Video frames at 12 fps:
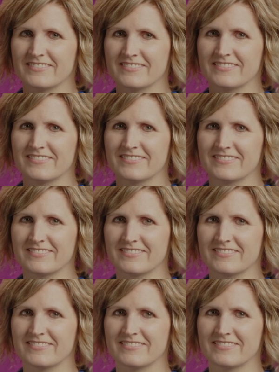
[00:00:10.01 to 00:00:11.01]

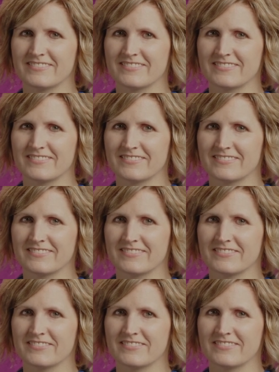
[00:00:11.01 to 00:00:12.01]

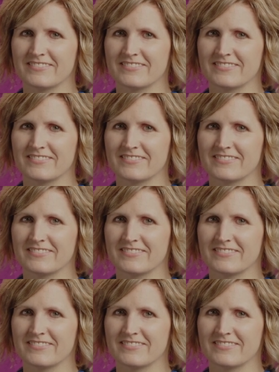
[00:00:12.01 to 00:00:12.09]
[no speech]